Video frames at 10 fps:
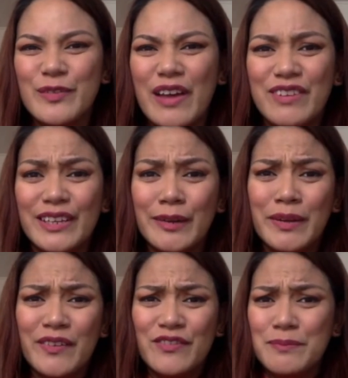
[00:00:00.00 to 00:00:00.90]
We have a little
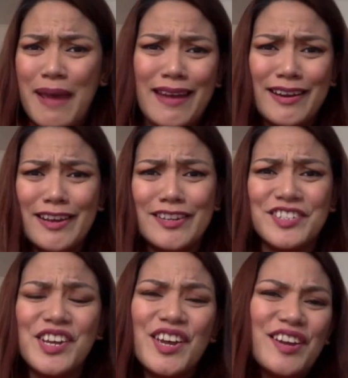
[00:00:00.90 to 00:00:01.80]
bit of
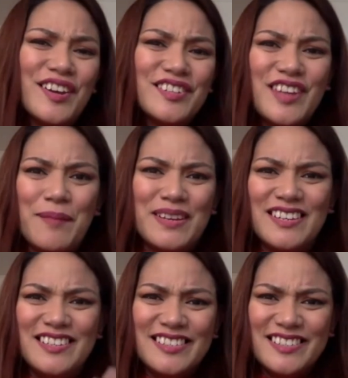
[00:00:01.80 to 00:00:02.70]
Spanish,
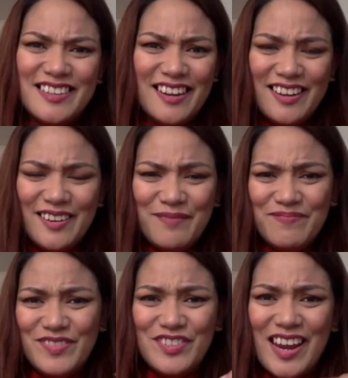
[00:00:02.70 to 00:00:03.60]
Japanese,
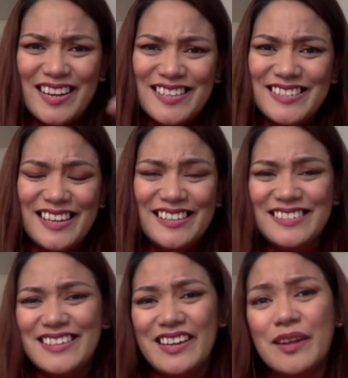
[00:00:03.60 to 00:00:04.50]
Chinese,
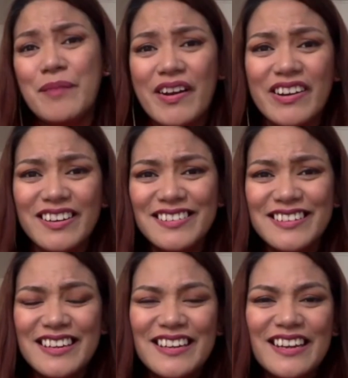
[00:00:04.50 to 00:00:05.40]
and American
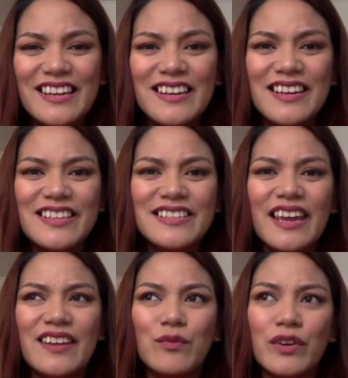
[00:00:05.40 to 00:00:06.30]
in us,
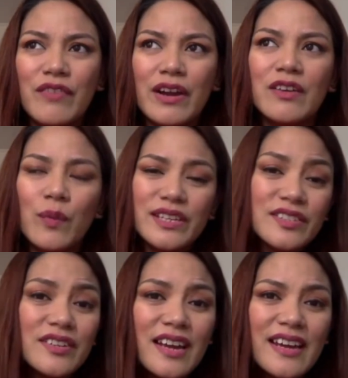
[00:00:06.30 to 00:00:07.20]
and we're very
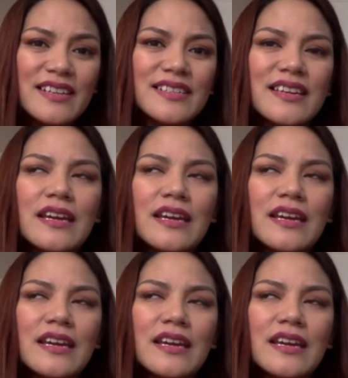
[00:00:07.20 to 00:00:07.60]
westernized